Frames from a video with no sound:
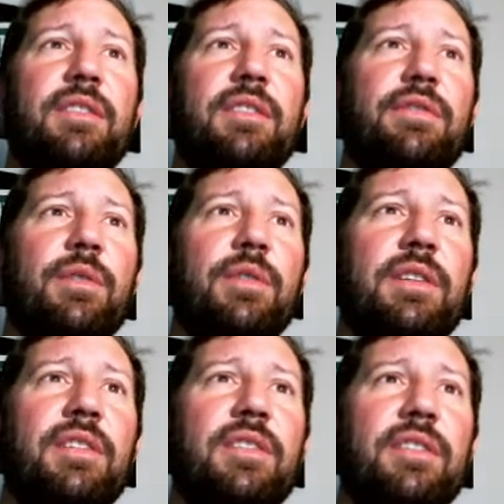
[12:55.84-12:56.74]
for
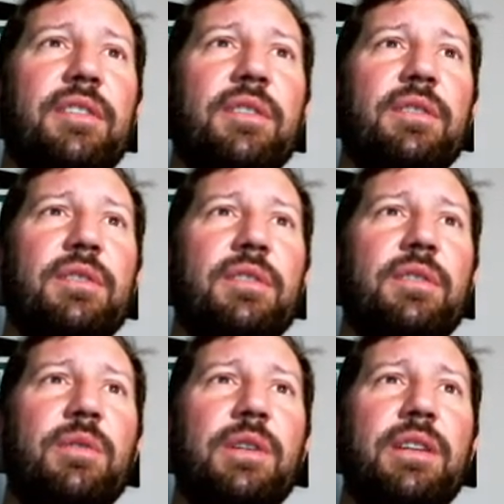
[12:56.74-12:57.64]
the Sentinel
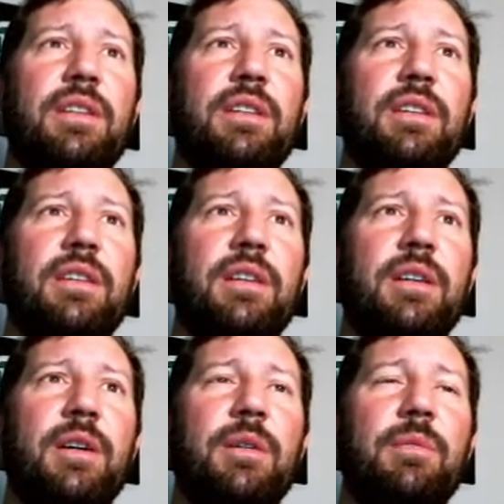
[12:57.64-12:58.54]
coin,
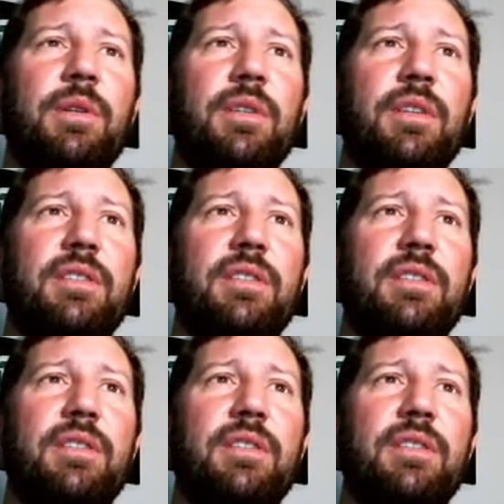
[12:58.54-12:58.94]
the